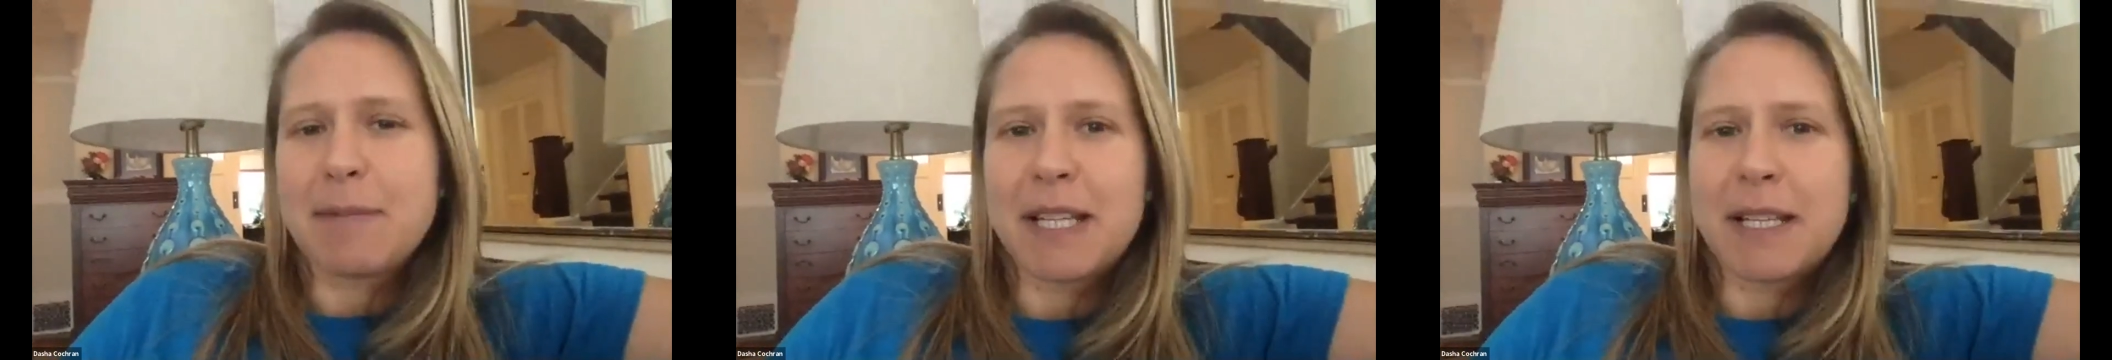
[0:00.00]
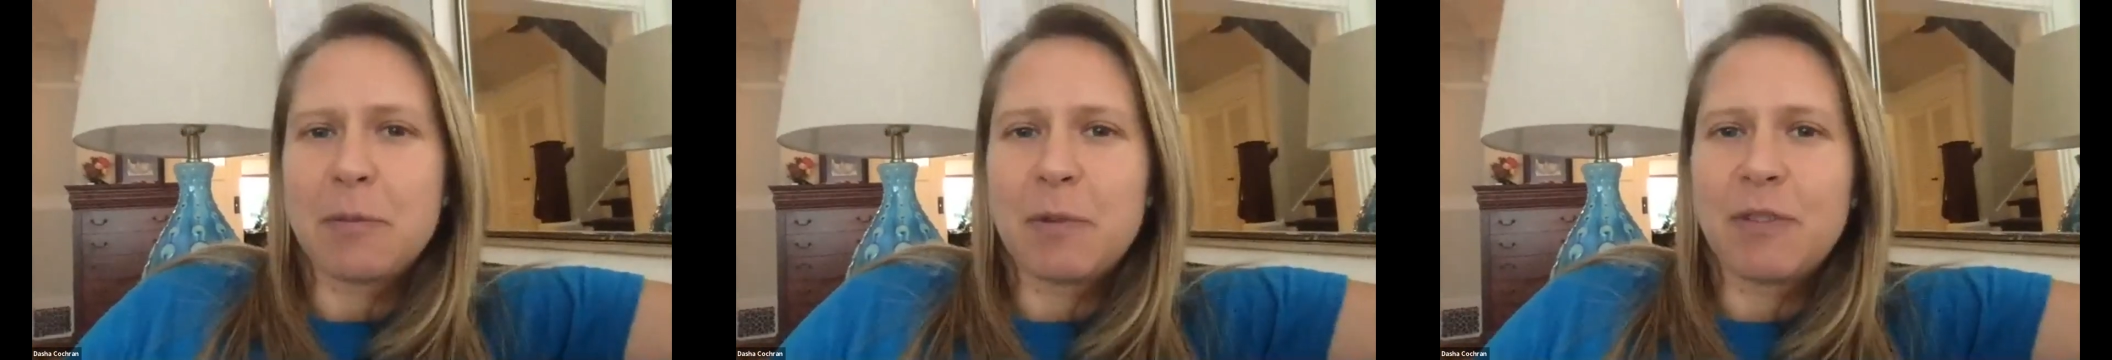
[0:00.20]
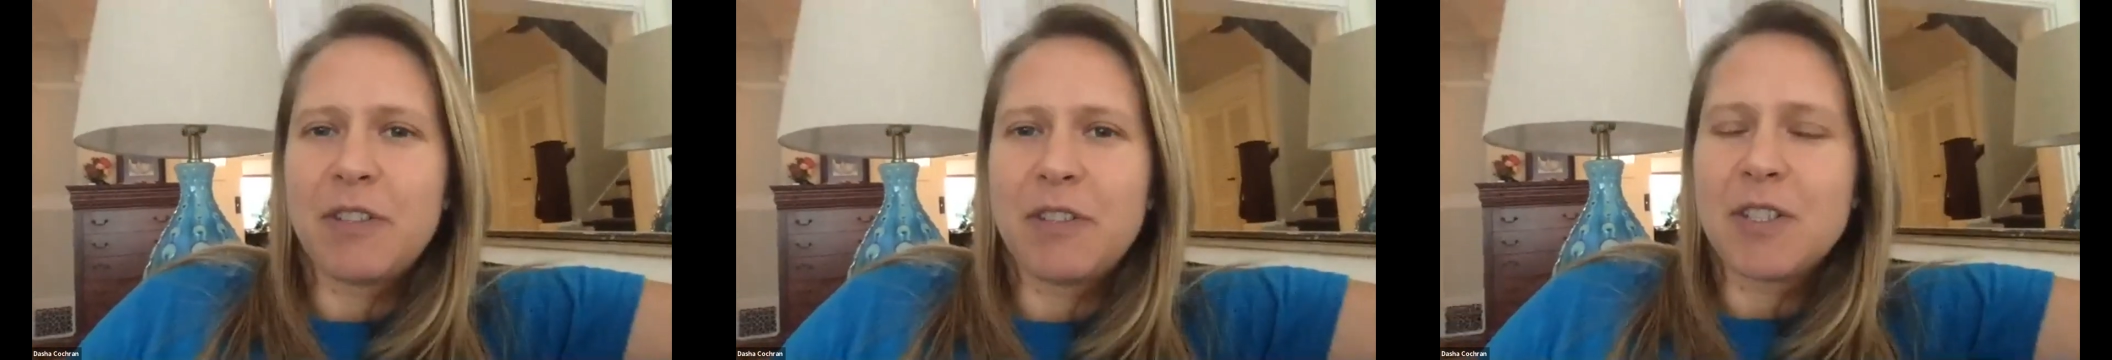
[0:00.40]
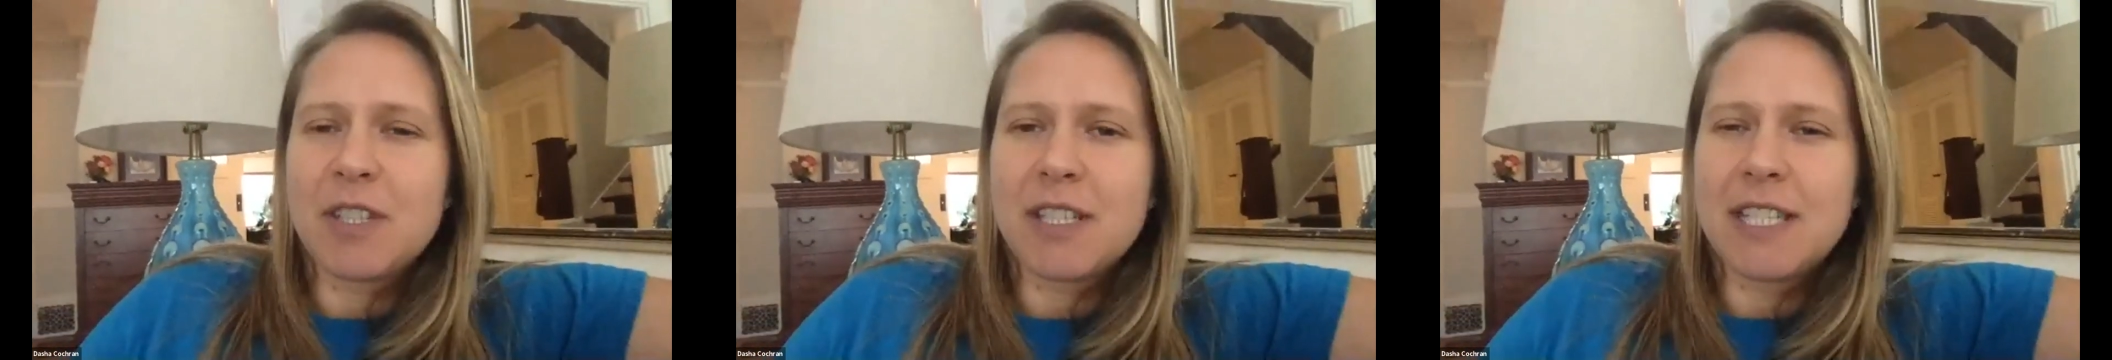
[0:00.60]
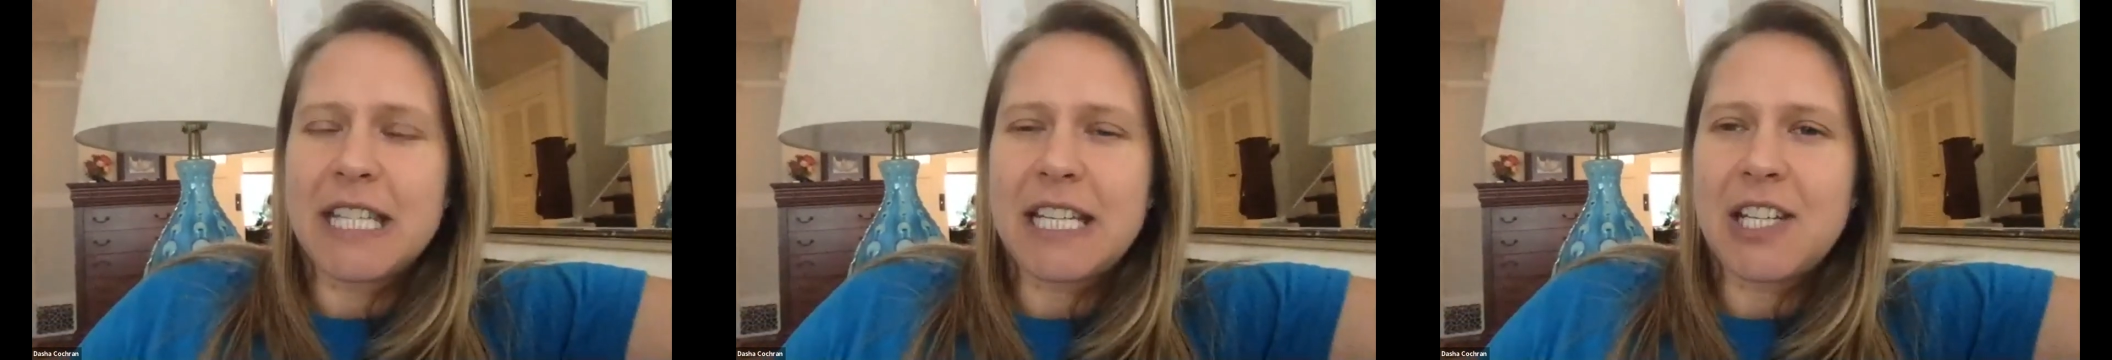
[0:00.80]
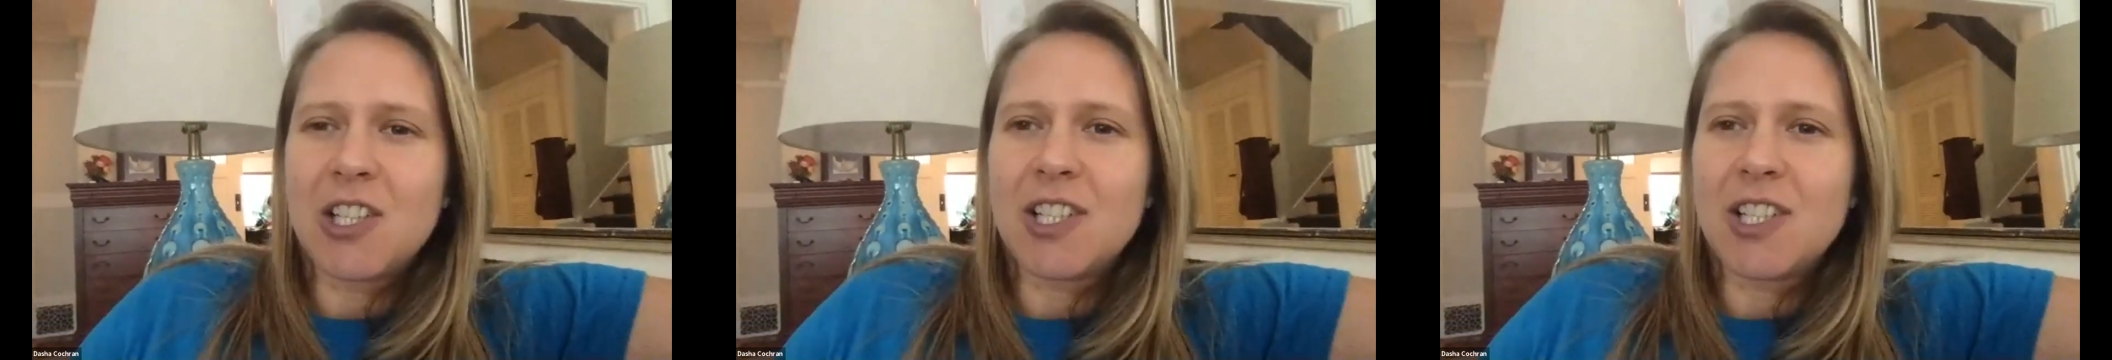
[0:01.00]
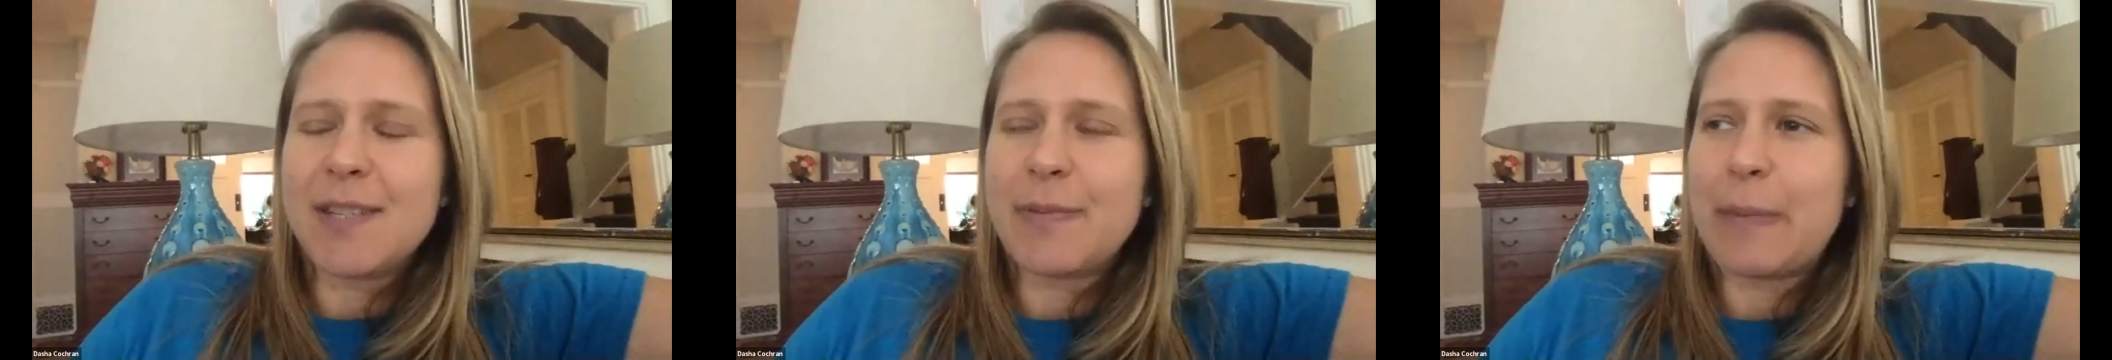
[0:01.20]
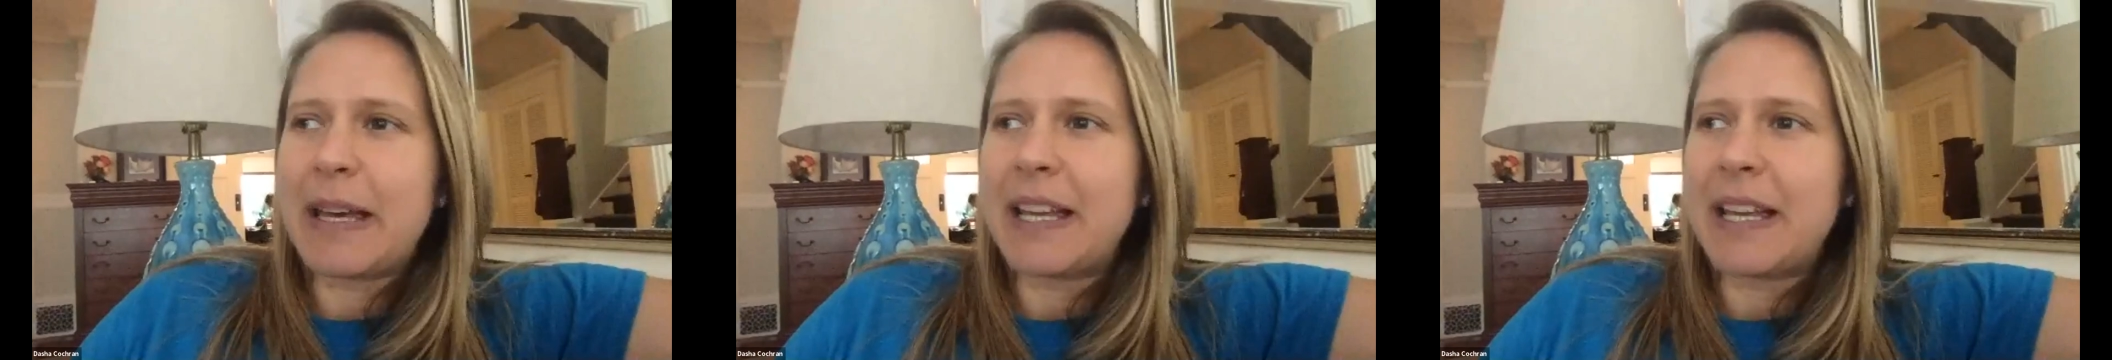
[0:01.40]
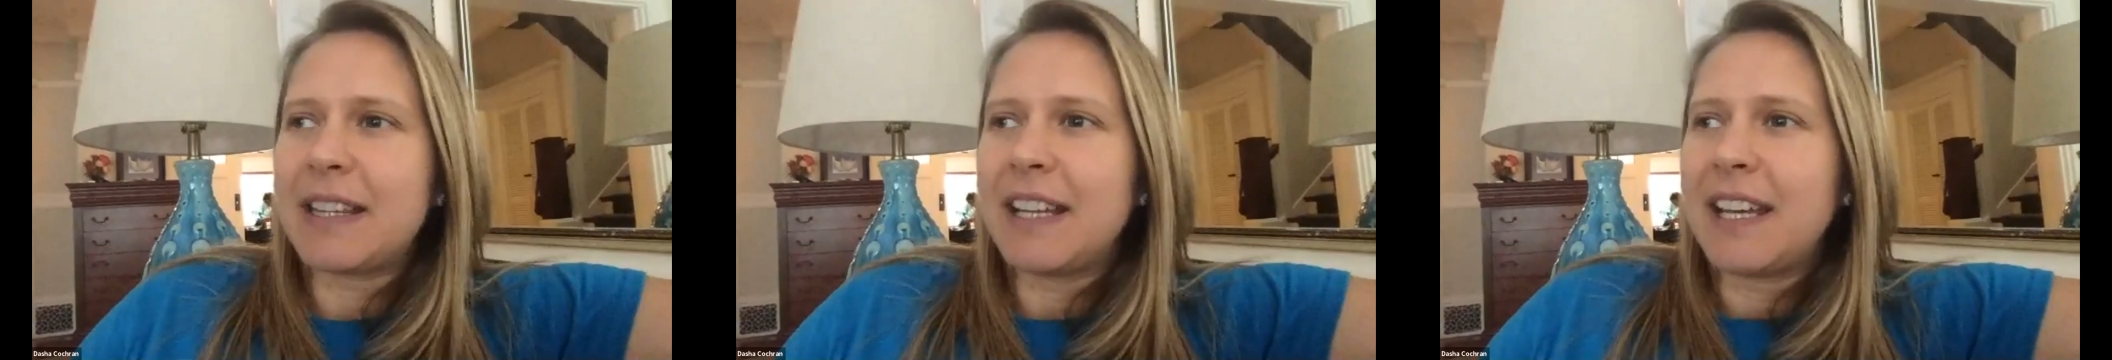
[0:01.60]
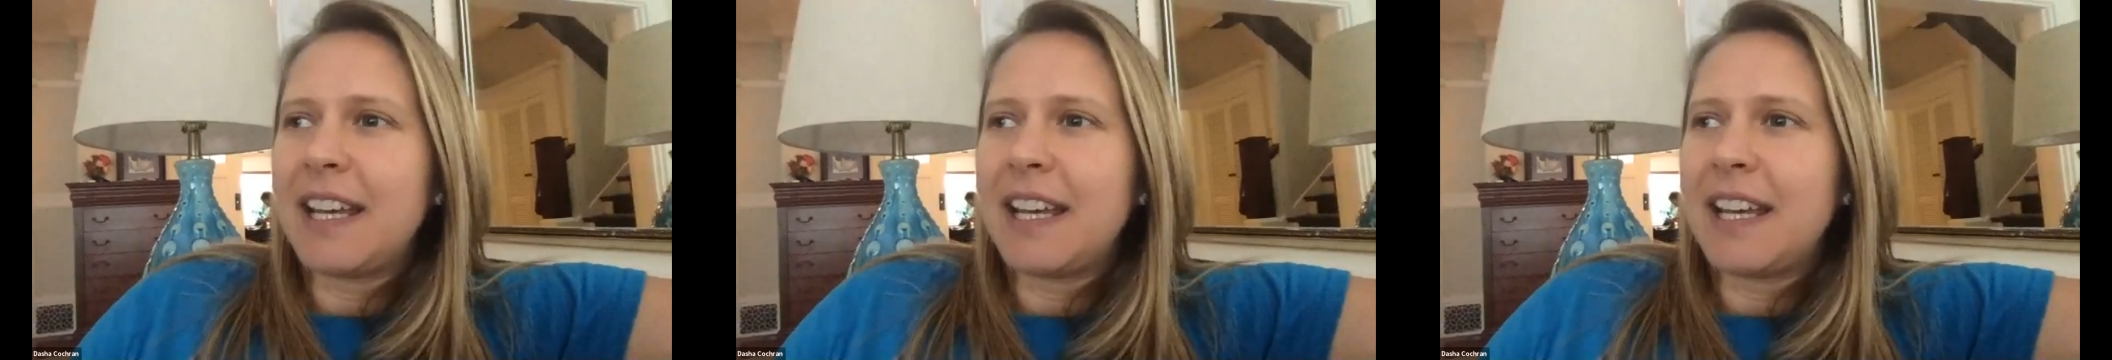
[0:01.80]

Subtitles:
can move you to tears, but